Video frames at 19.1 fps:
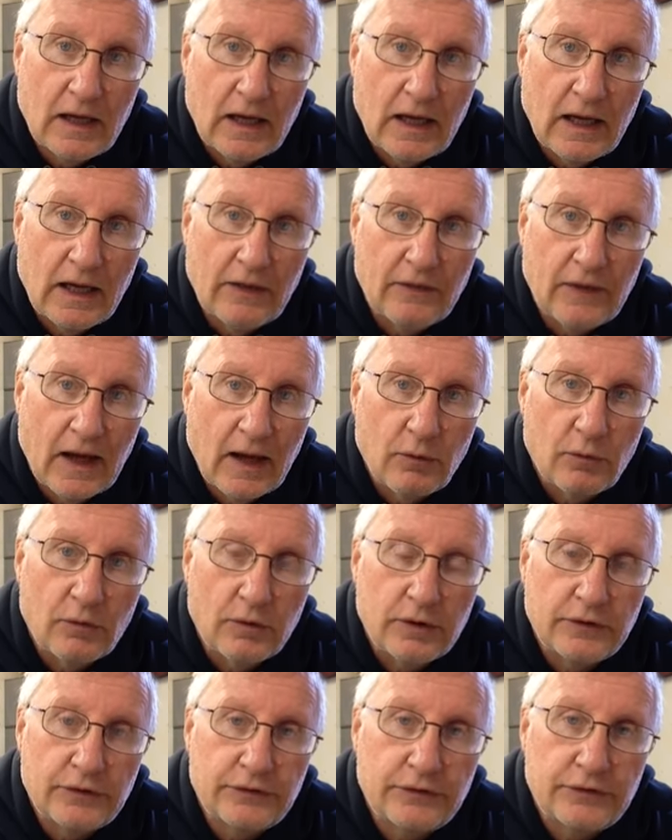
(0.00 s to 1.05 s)
And that
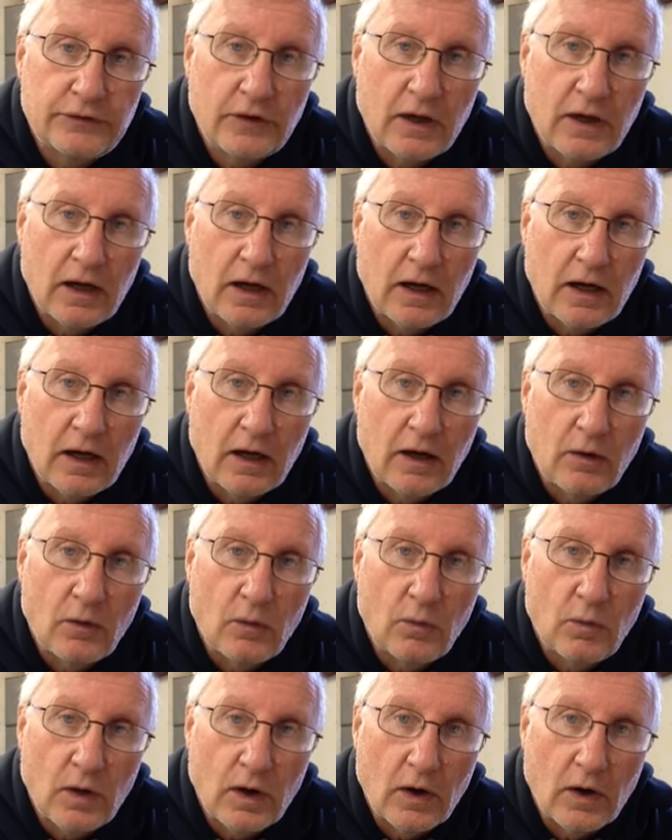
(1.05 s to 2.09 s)
was
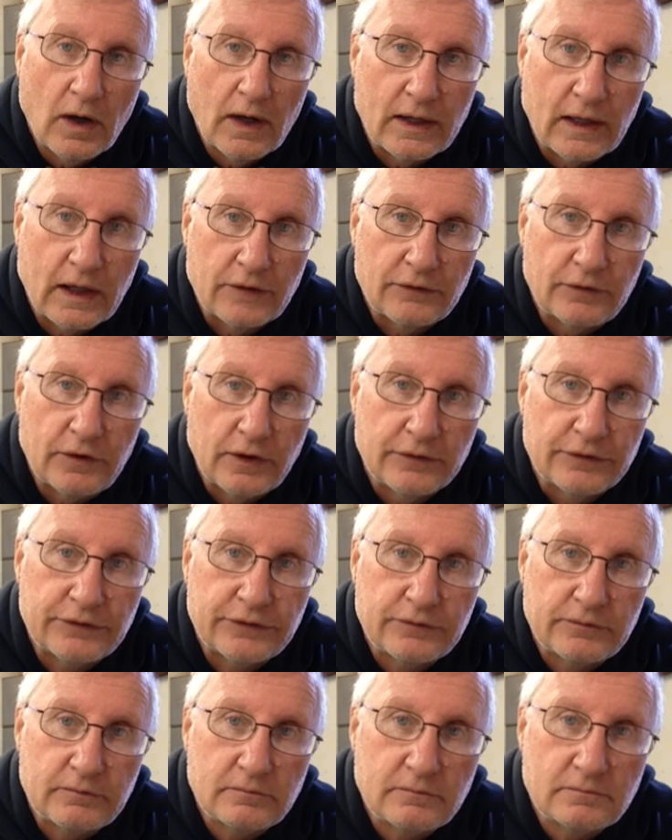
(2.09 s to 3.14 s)
where I got
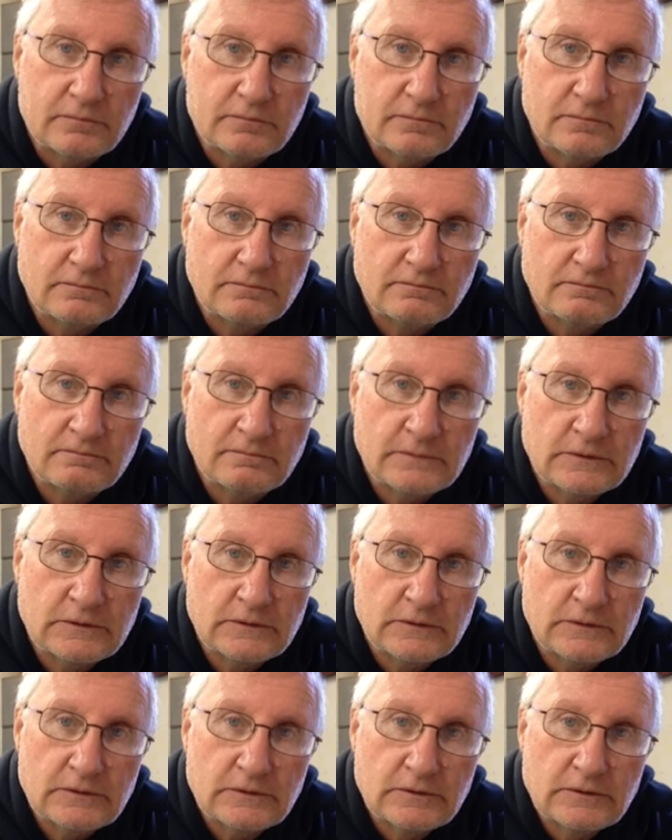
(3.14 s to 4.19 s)
this
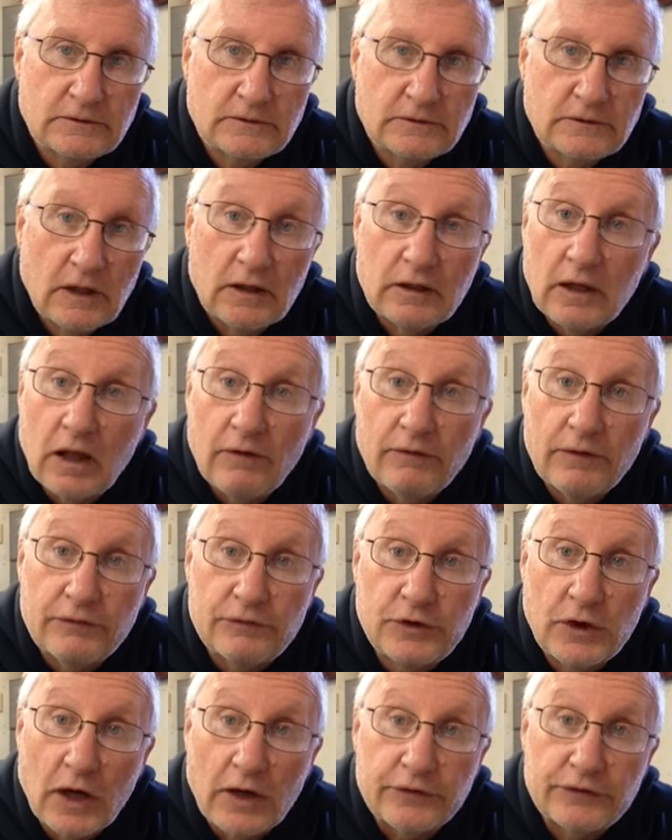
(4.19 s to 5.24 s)
love of
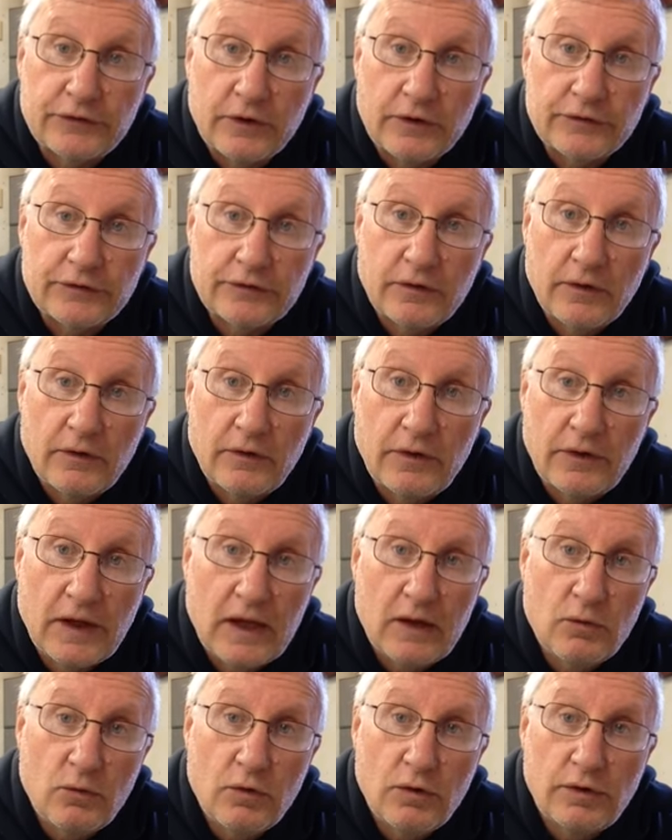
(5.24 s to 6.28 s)
justice.
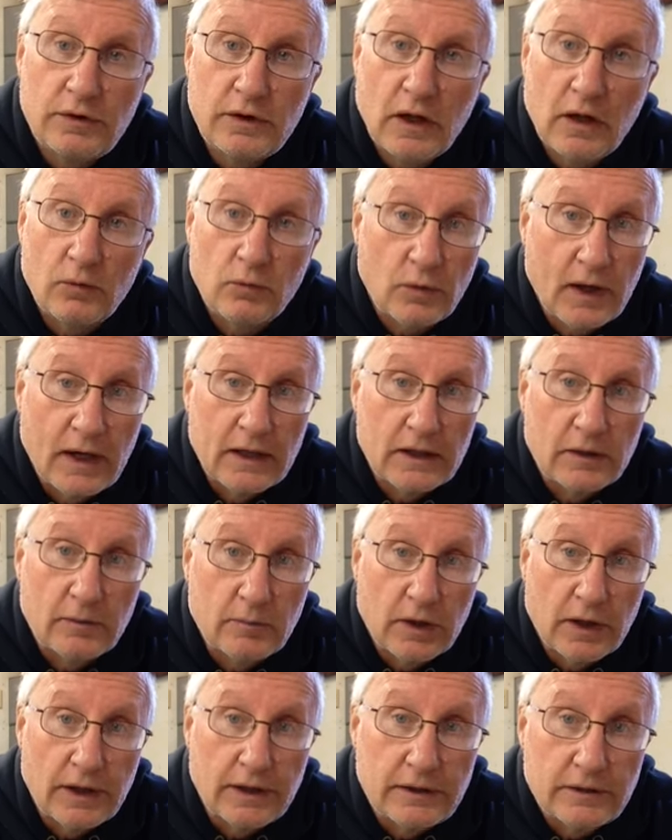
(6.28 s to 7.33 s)
They would
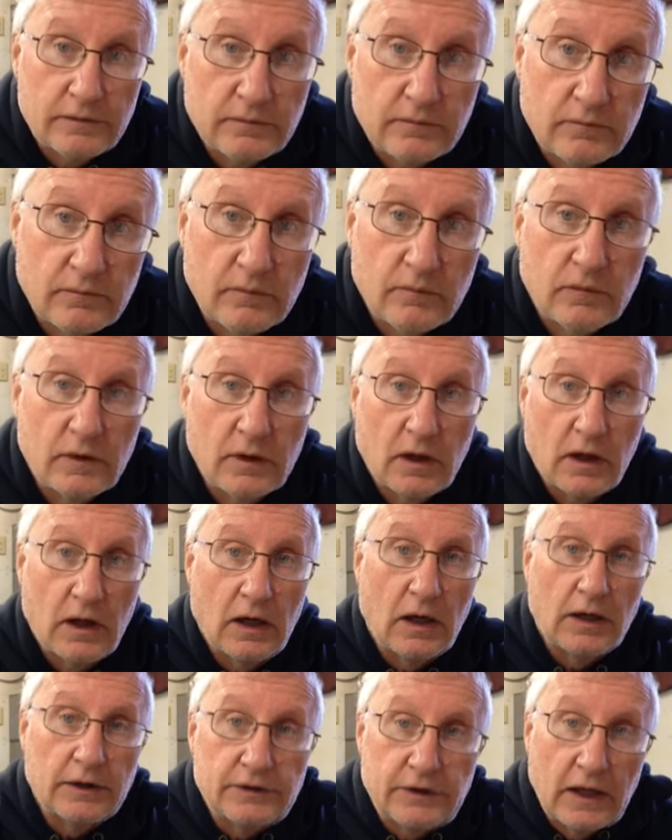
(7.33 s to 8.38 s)
randomly
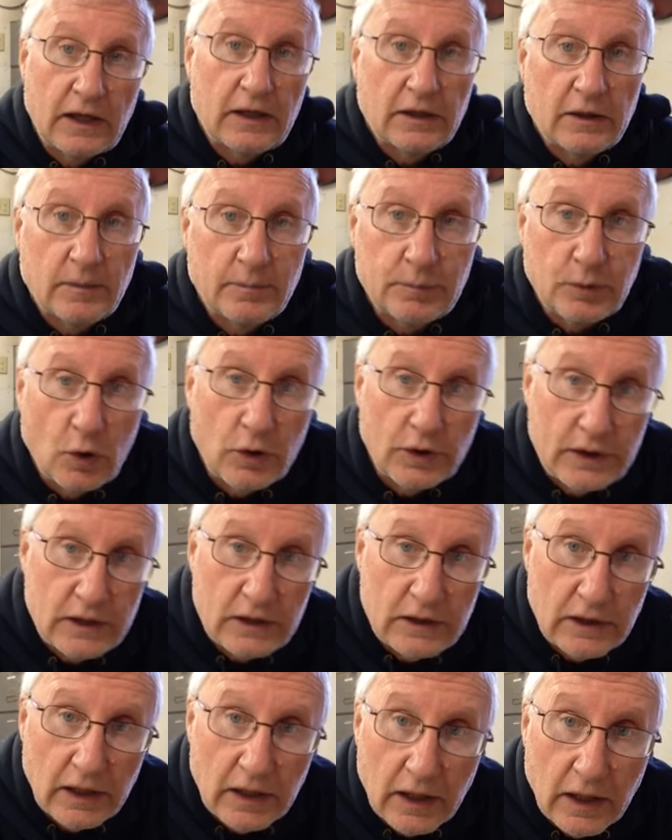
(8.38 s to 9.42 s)
take an
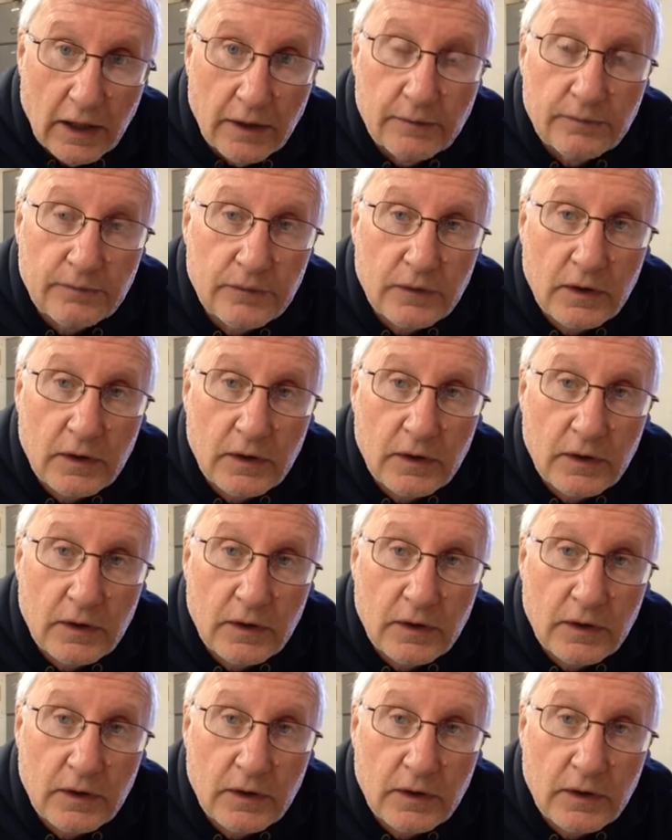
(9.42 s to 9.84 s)
employee in